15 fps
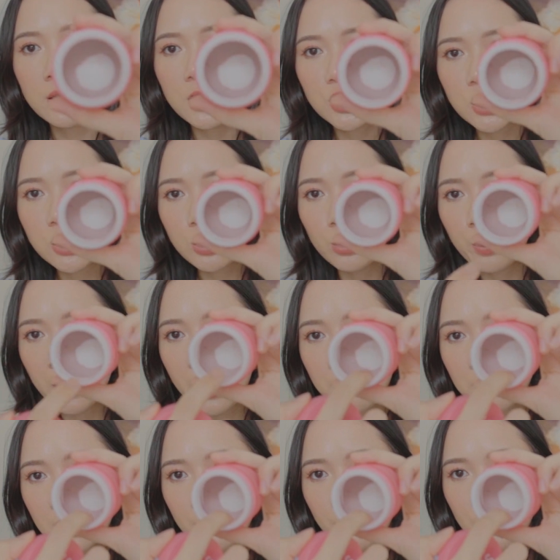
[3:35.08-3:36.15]
it's not super
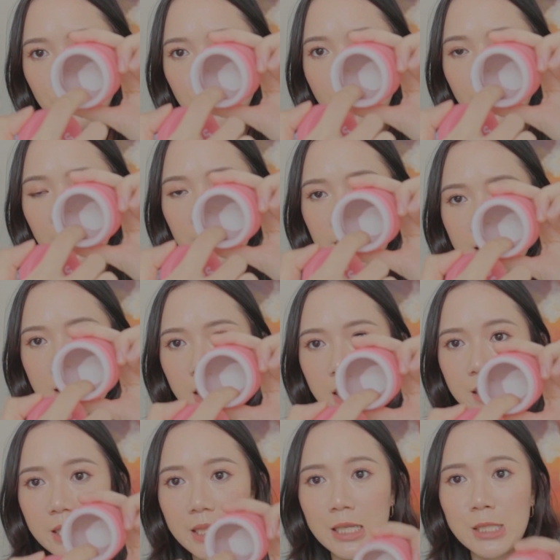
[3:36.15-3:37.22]
empty, but it's sobrang tigas na
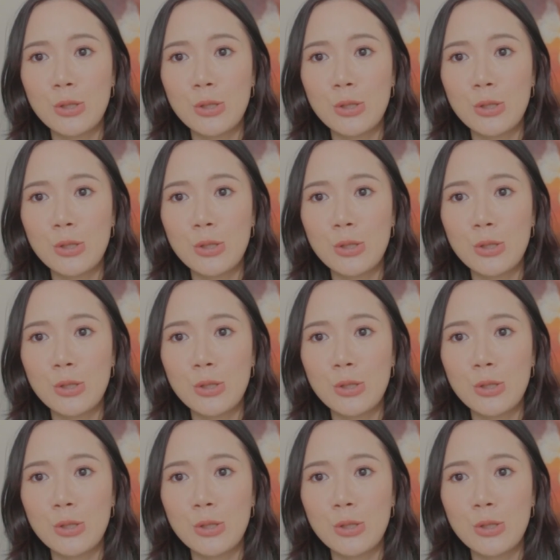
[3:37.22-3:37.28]
kasi niya.